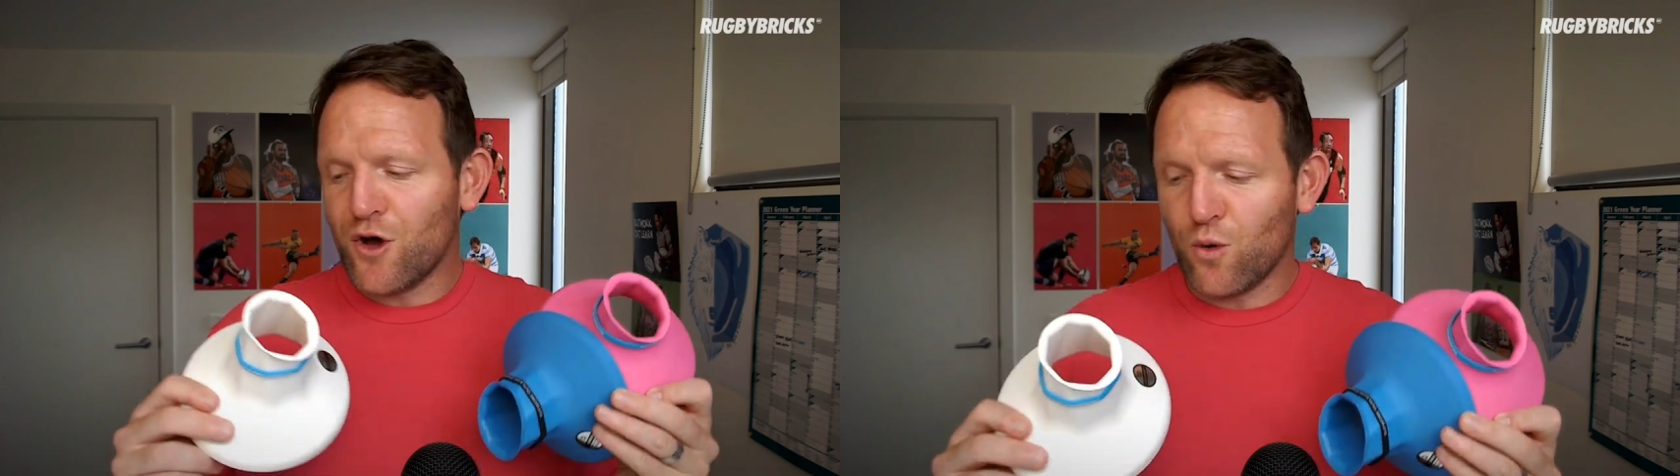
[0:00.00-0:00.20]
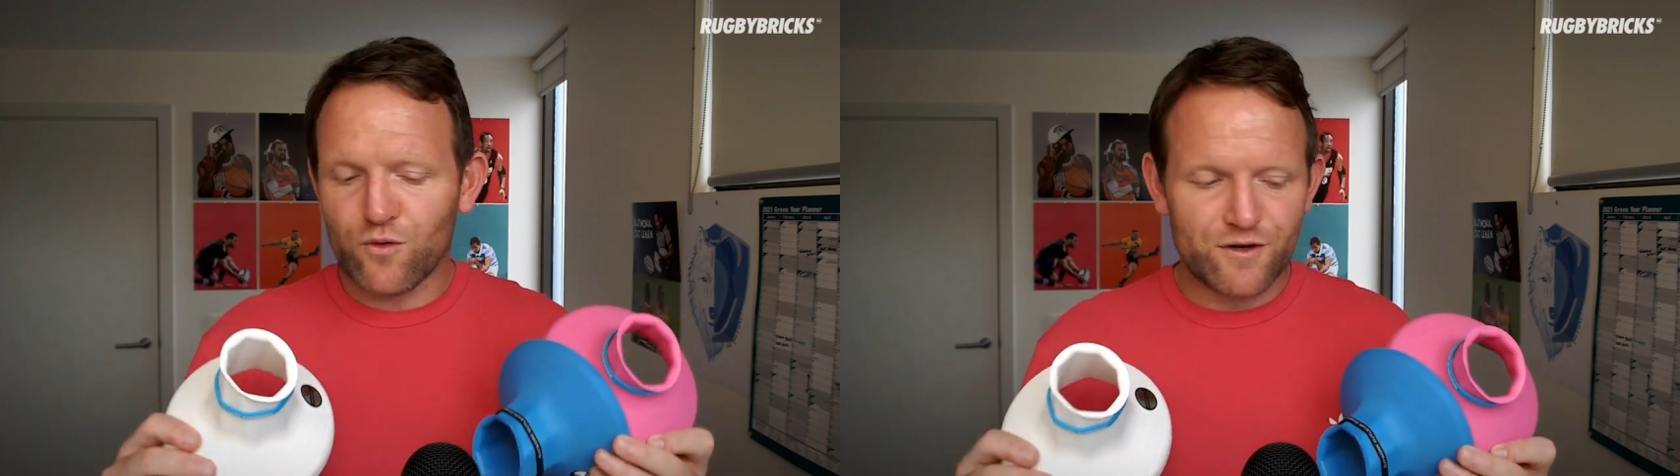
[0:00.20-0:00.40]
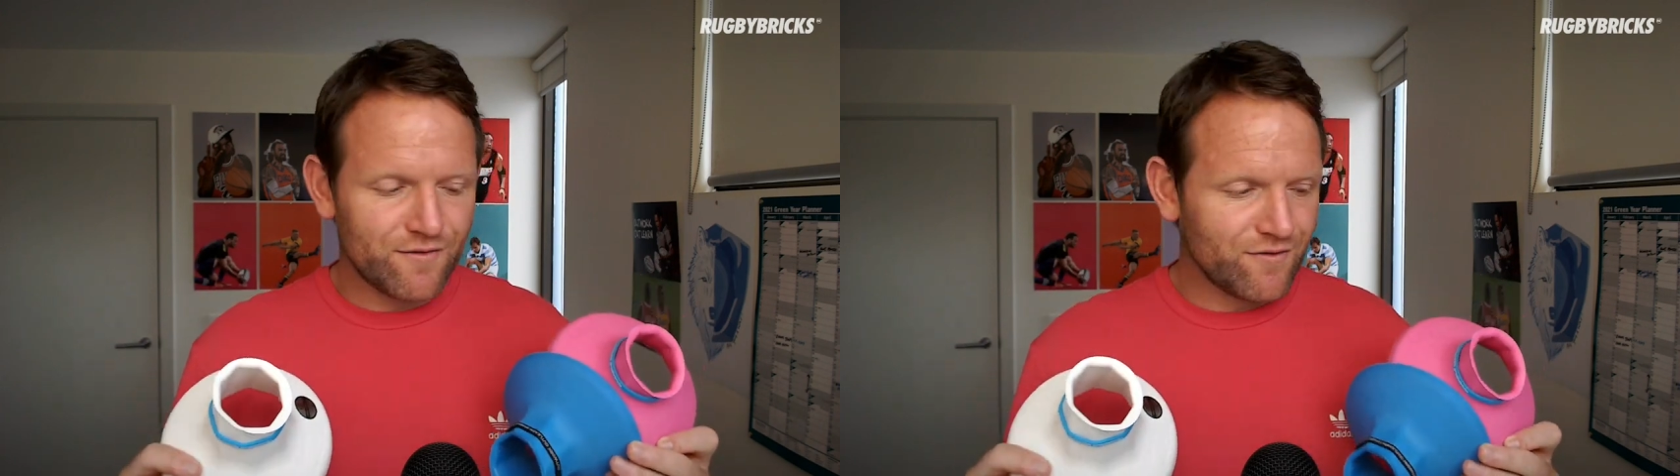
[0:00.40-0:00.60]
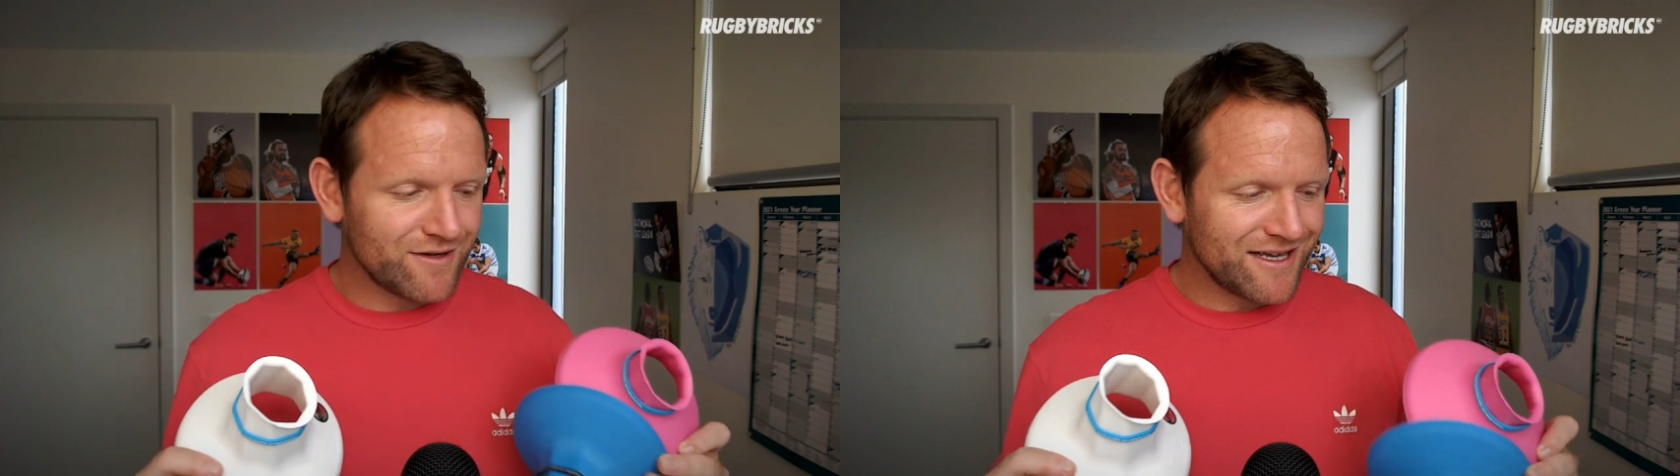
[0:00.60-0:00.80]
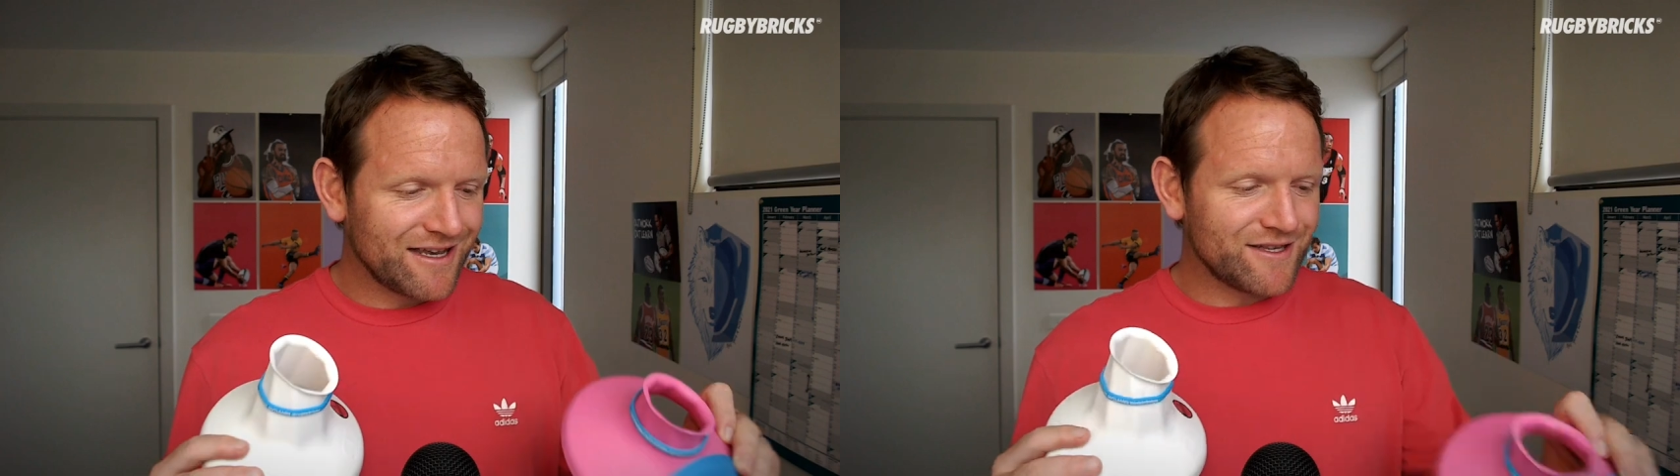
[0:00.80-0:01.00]
all the different
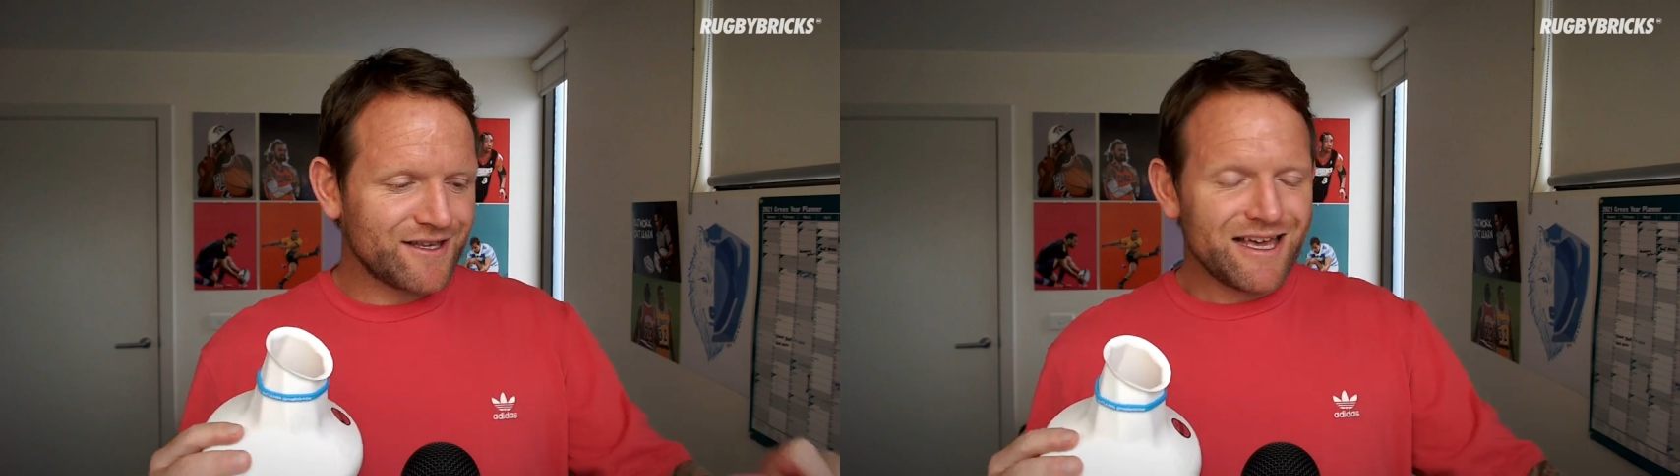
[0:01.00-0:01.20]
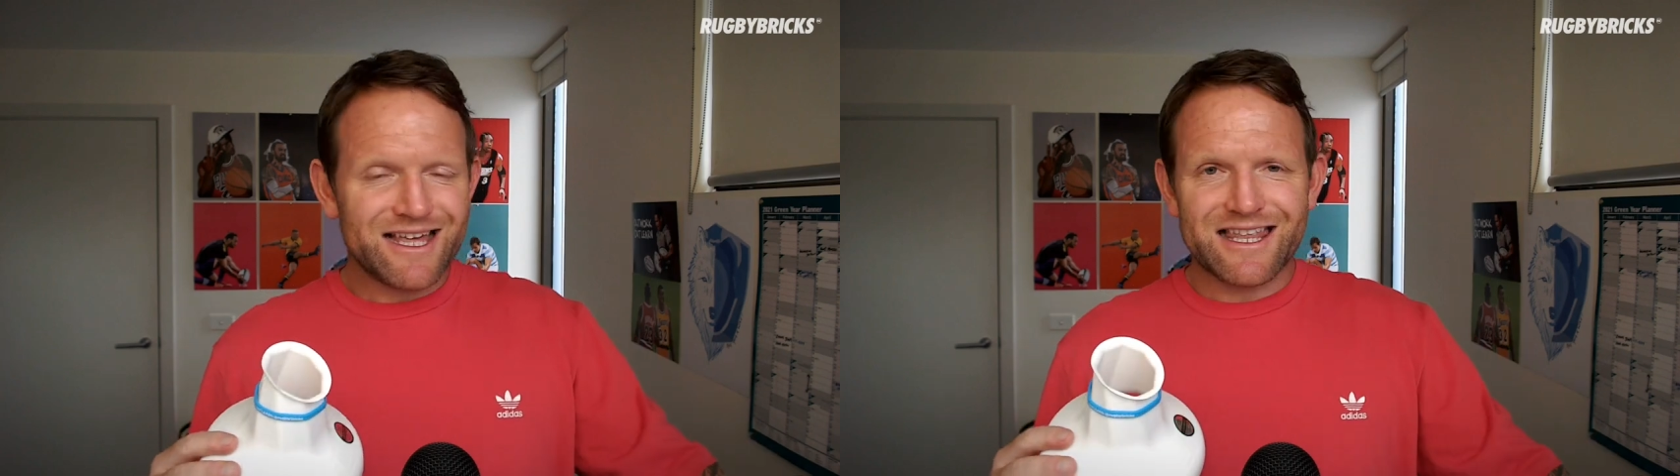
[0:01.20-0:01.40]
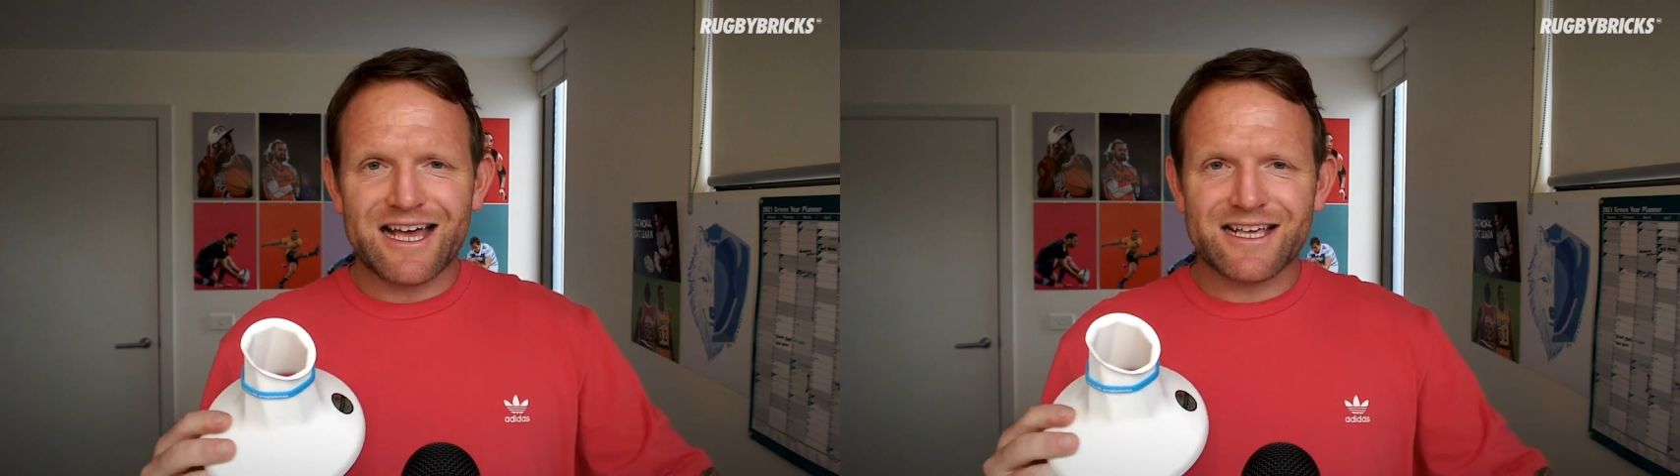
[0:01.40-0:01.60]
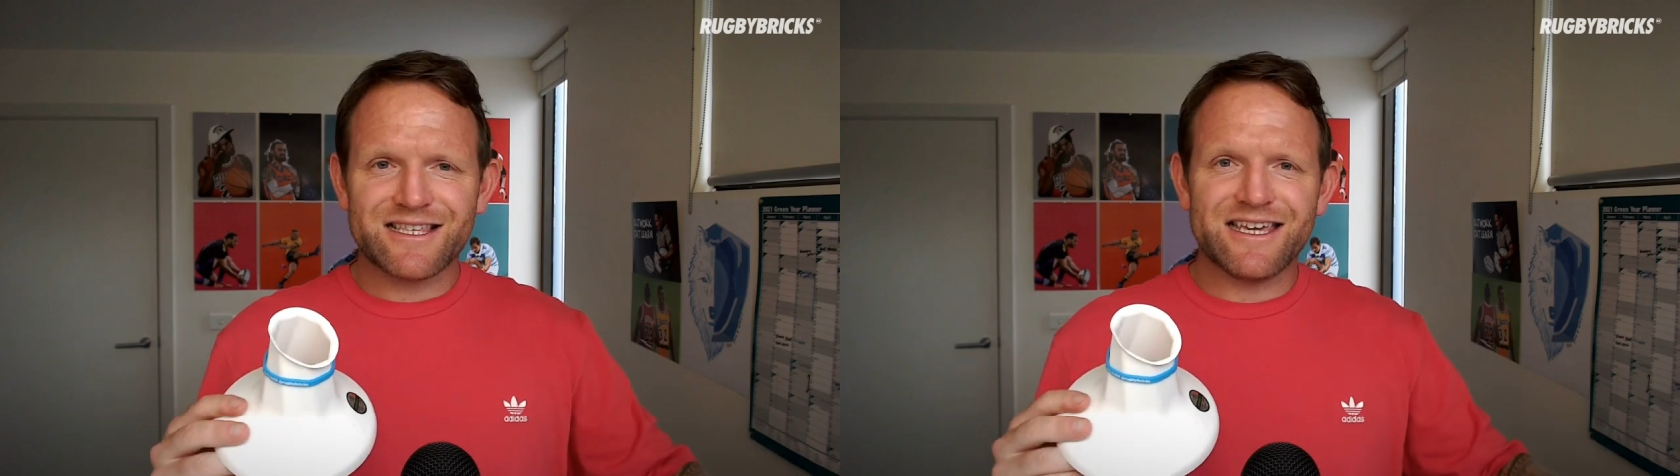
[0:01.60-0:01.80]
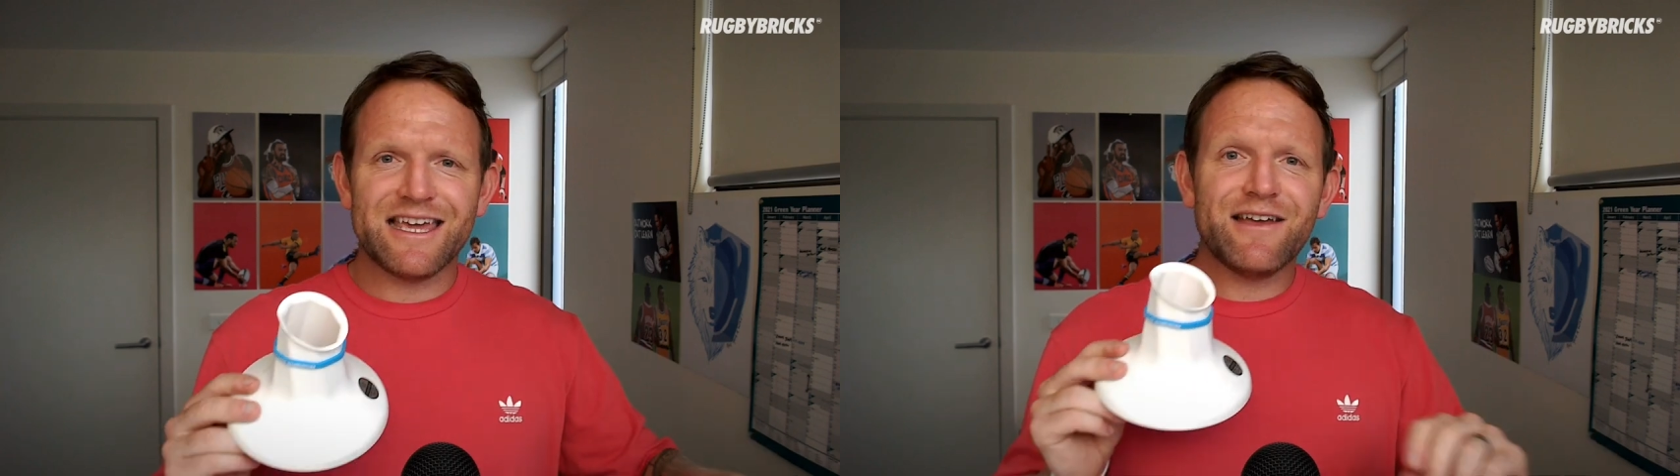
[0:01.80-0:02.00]
colours. Lastly,